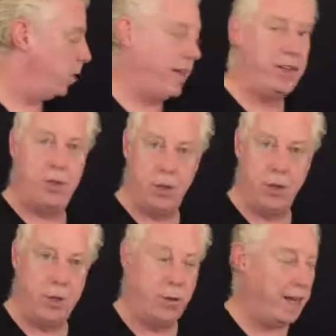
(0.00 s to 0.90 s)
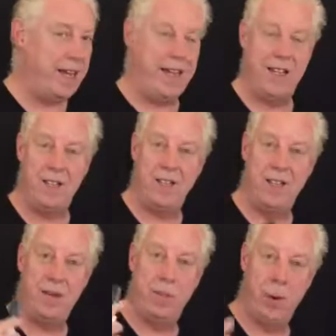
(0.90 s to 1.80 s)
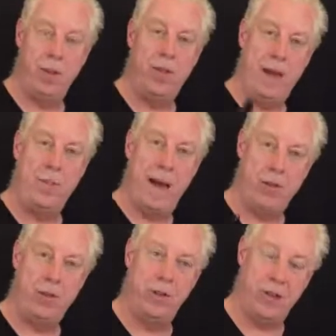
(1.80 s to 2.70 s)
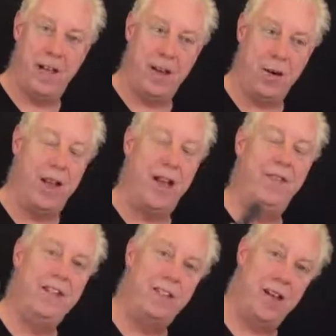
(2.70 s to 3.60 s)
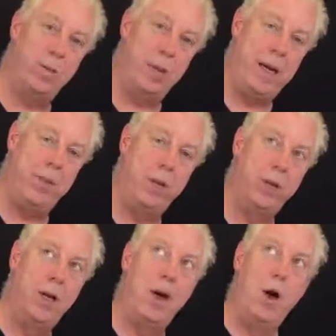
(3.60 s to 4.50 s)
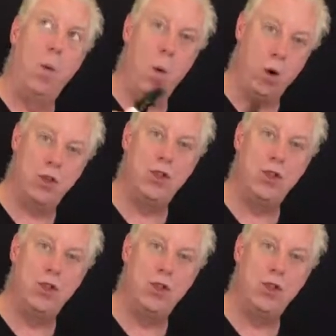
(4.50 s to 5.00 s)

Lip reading: they do is they put their boundaries down and they tell people what's